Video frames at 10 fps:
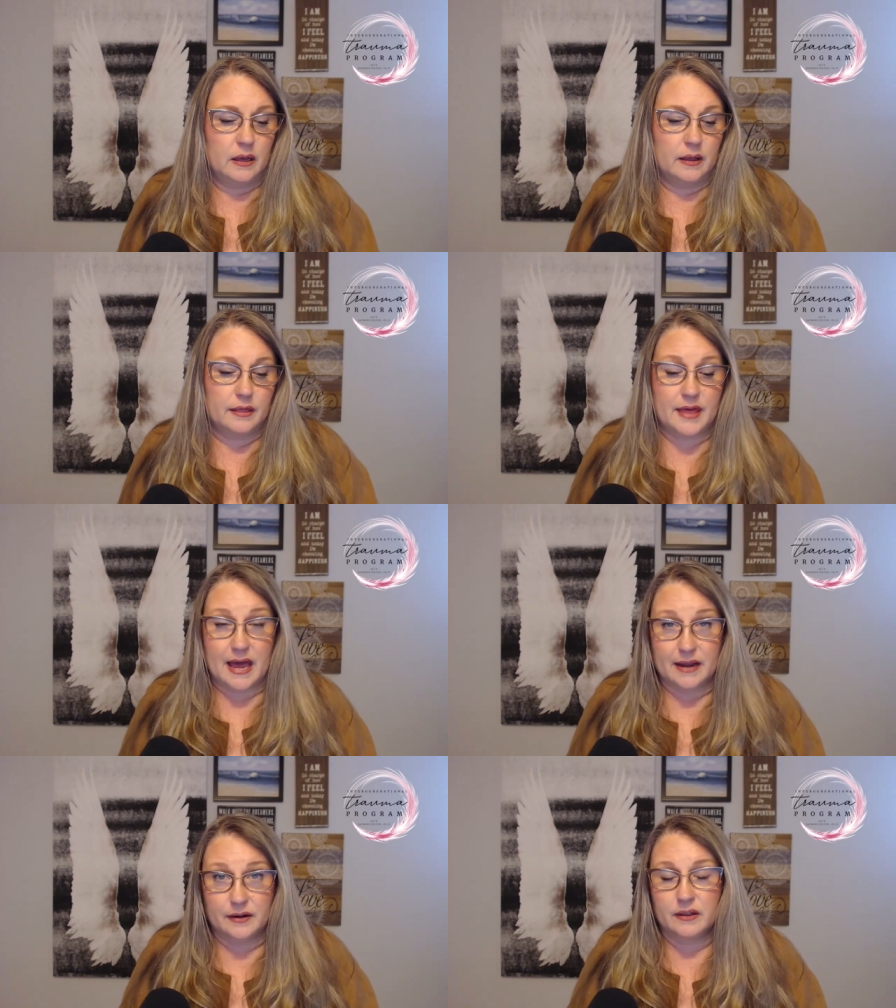
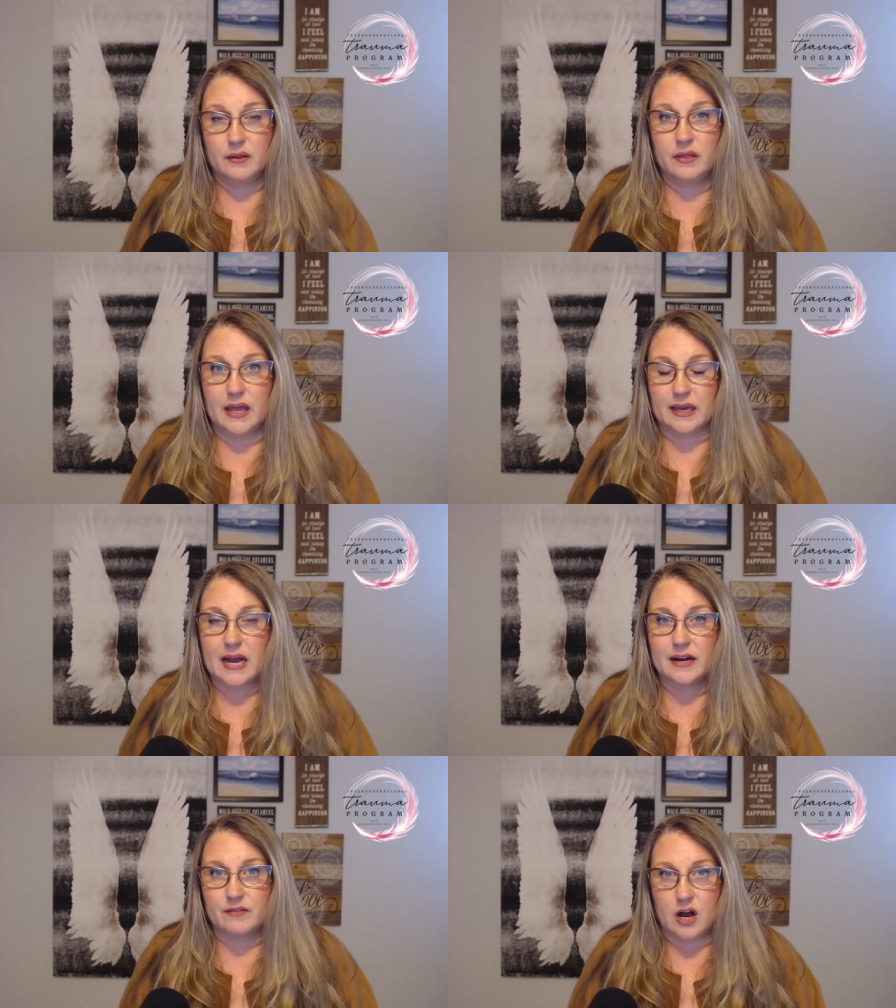then it
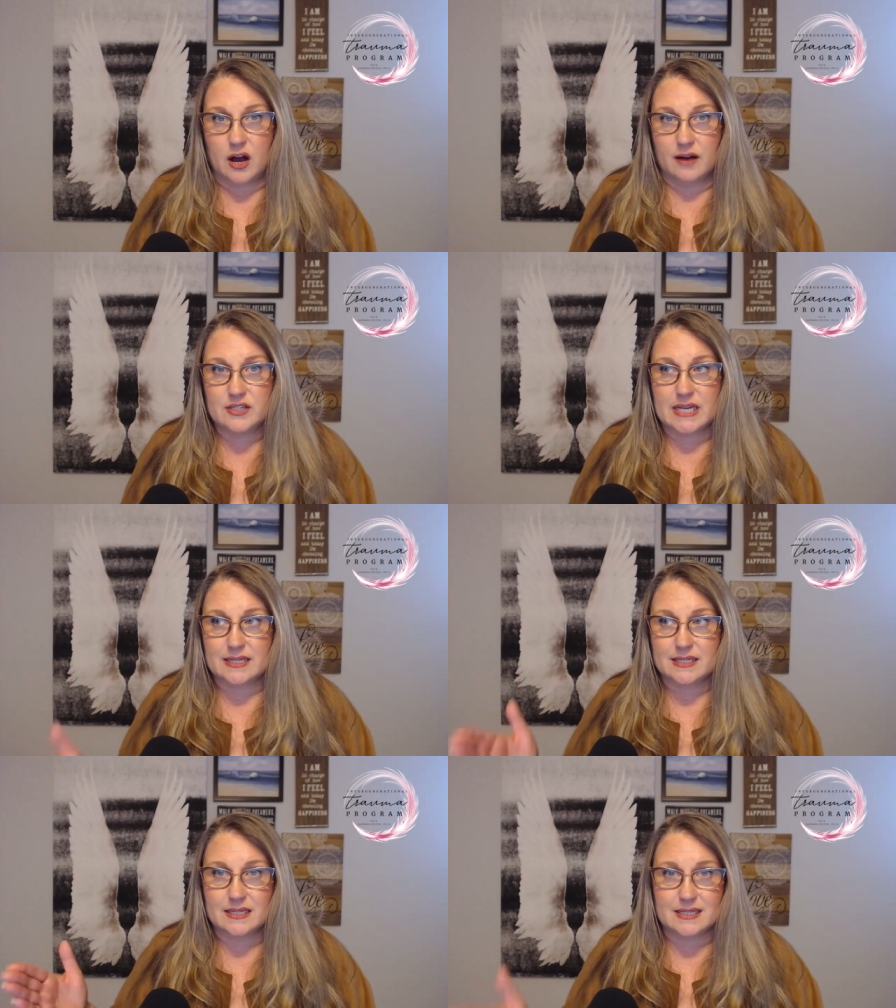kind of
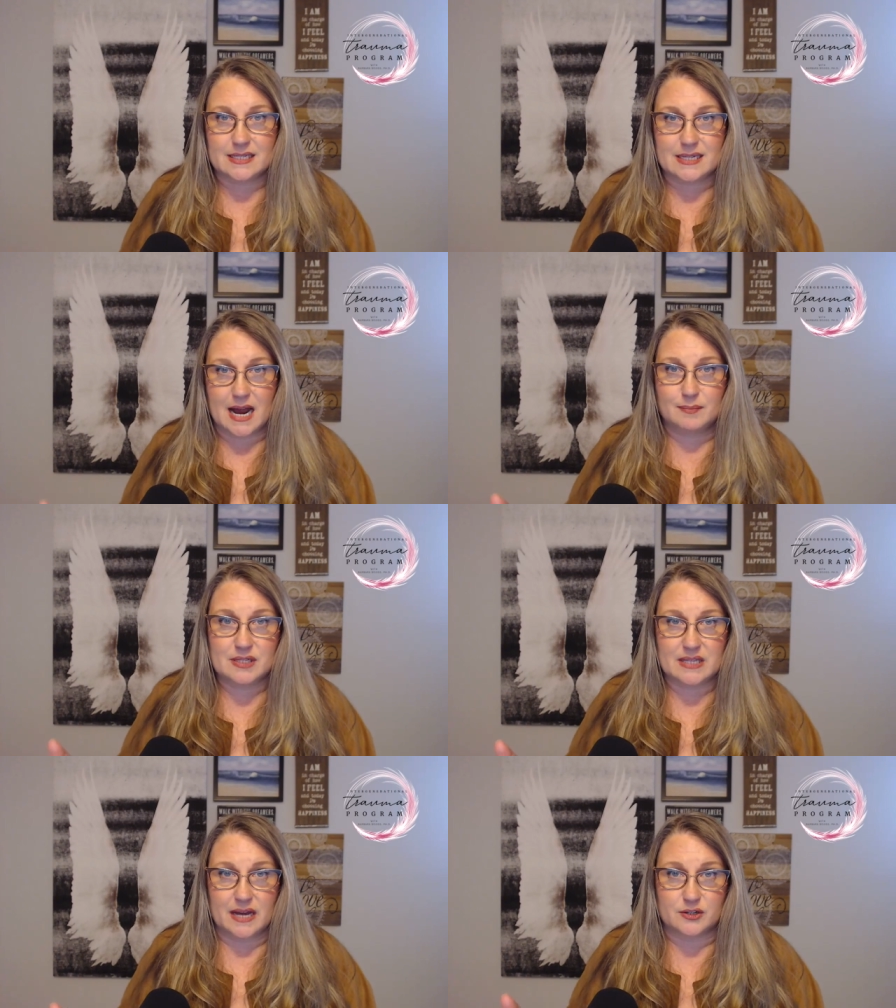offsets and stops
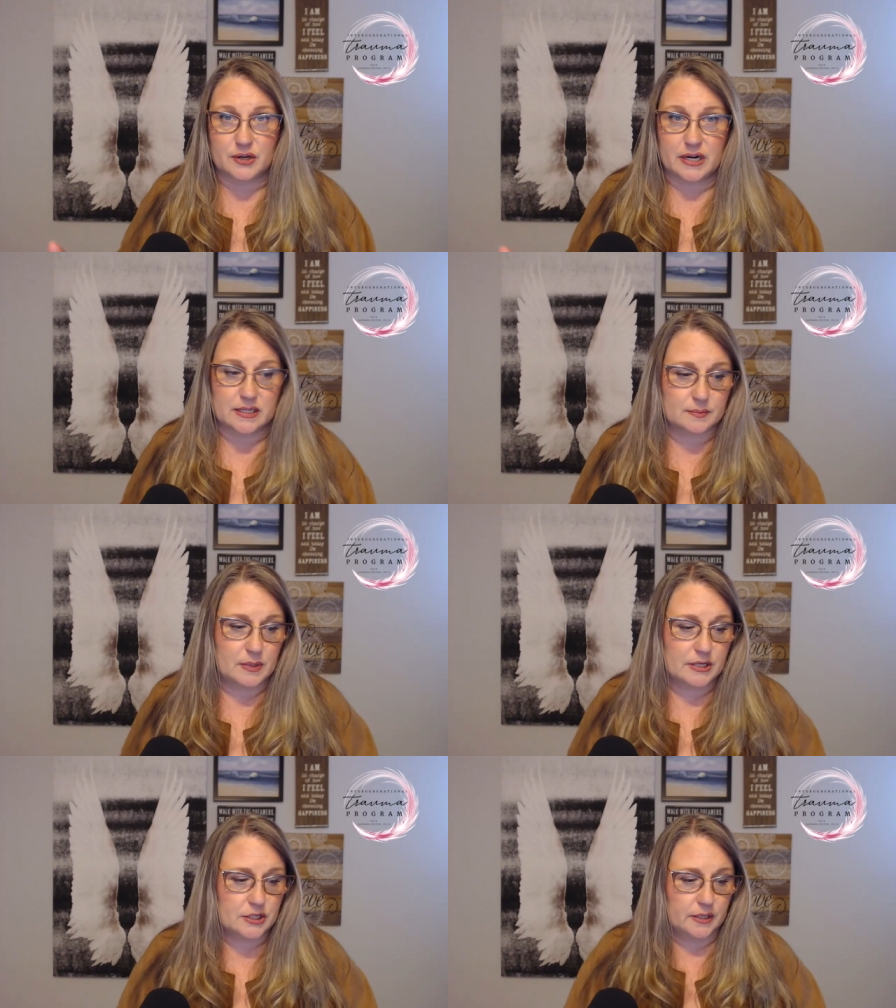that
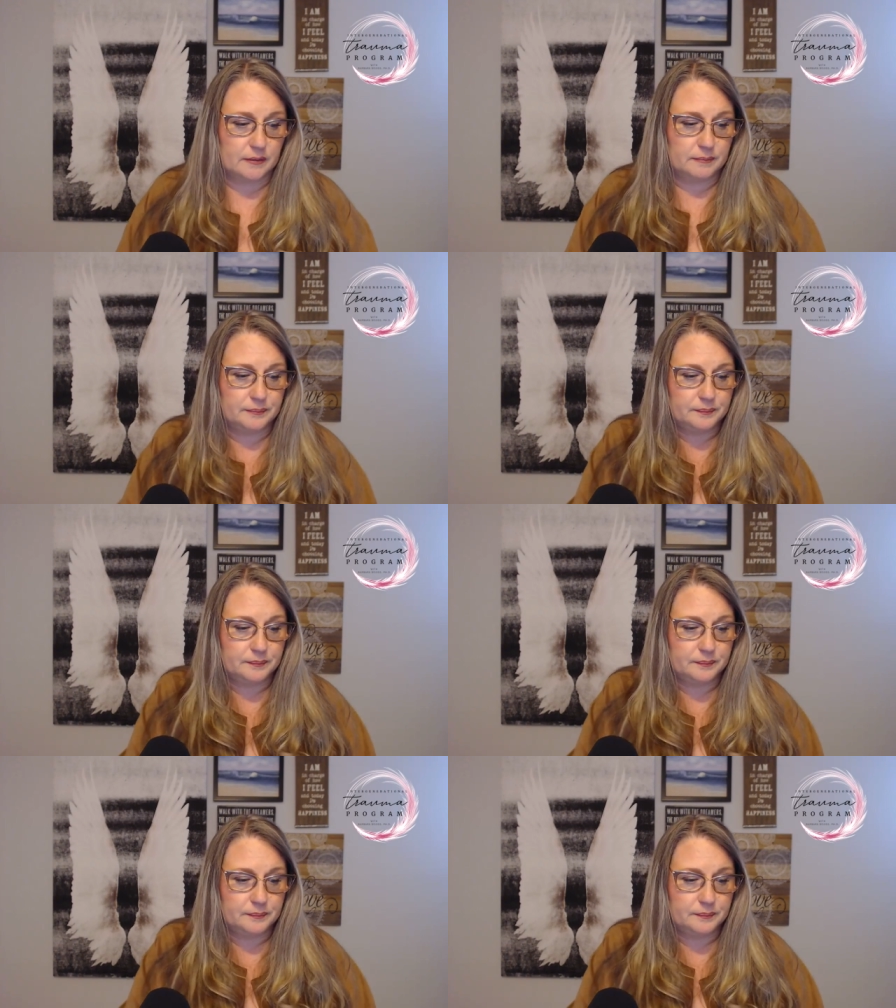transmission.